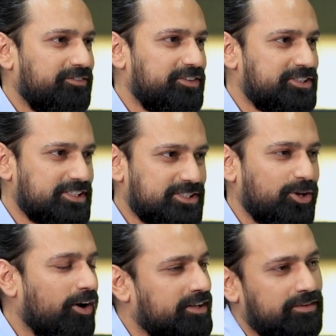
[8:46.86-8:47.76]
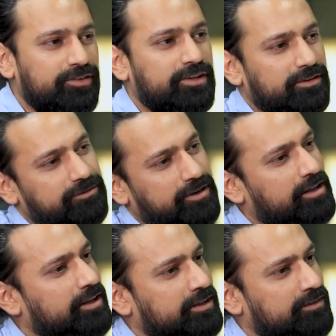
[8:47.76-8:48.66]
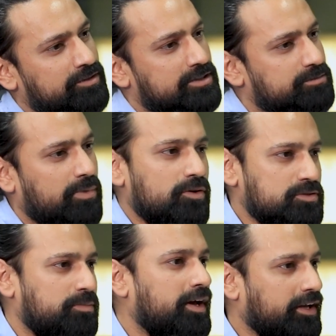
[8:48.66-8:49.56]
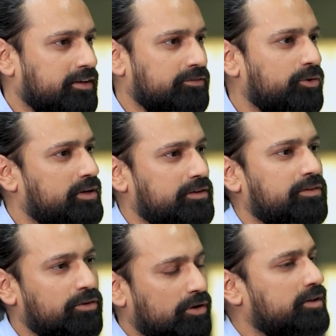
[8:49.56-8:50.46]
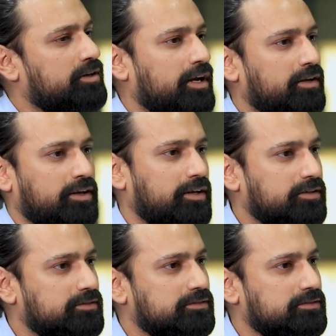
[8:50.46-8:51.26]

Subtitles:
We just thought that we're gonna fail and then we just bounced back and quickly we were on the track again.